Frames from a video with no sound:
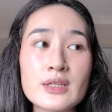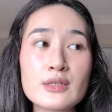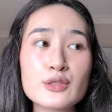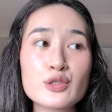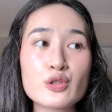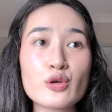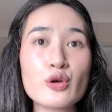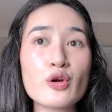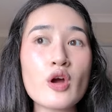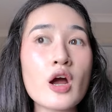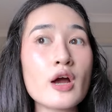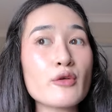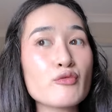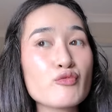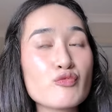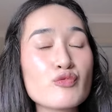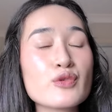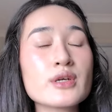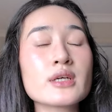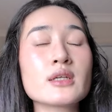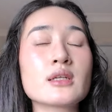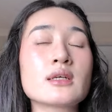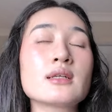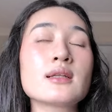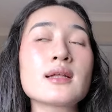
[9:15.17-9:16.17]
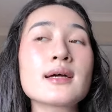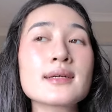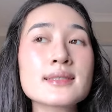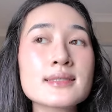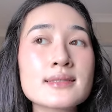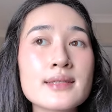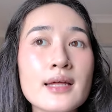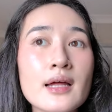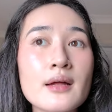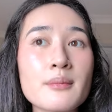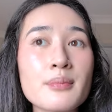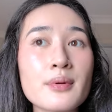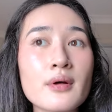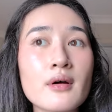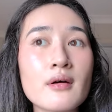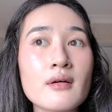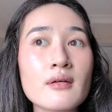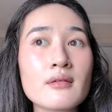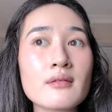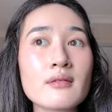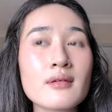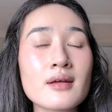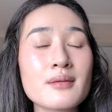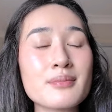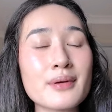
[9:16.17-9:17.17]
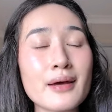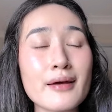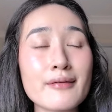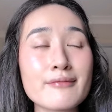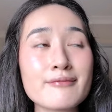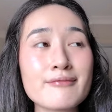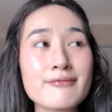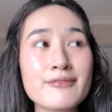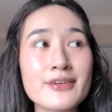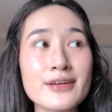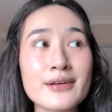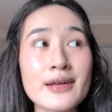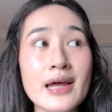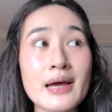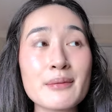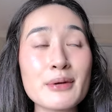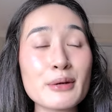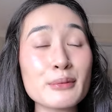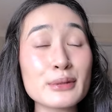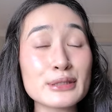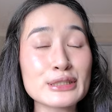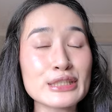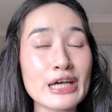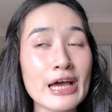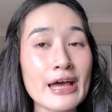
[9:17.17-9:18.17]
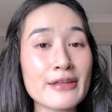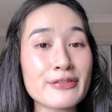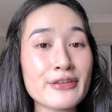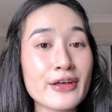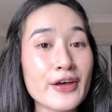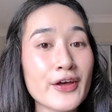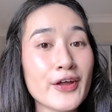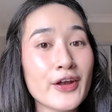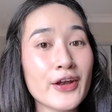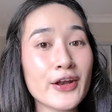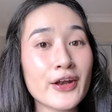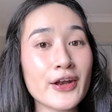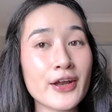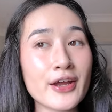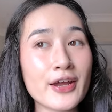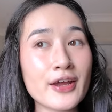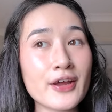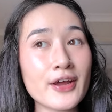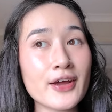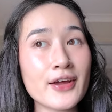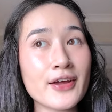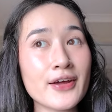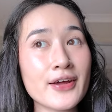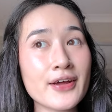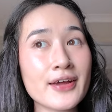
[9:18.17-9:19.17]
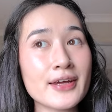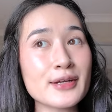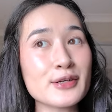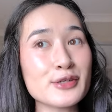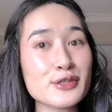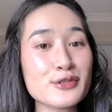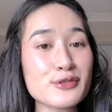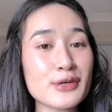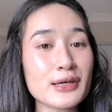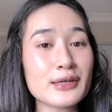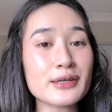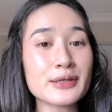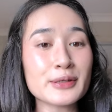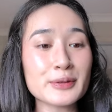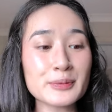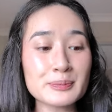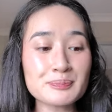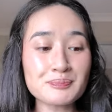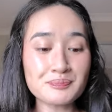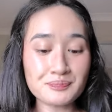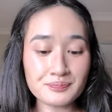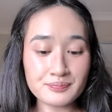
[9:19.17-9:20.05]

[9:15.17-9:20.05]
So I really liked that part about Vietnam. I wish I had that here in Australia.